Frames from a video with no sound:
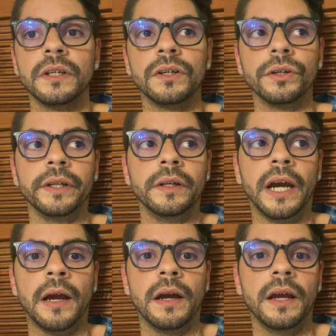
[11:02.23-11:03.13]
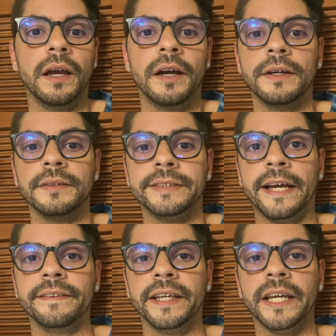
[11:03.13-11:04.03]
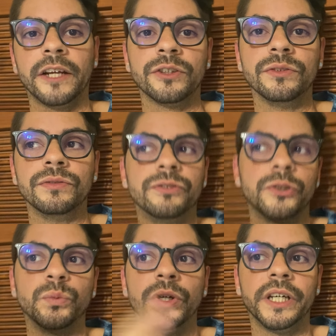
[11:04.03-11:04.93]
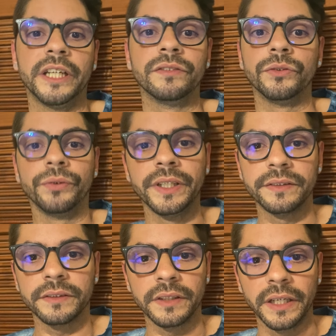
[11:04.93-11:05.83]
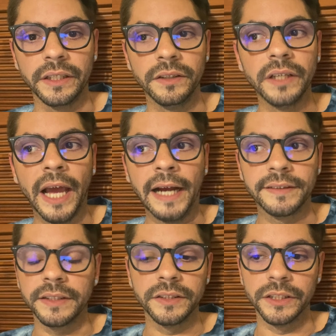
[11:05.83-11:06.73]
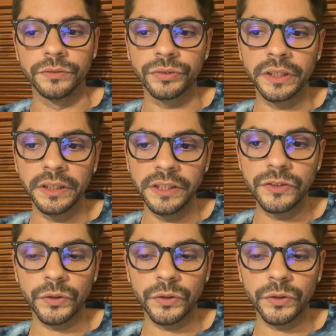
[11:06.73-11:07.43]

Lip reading: or that day, I don't know, for whatever reason, I acted differently.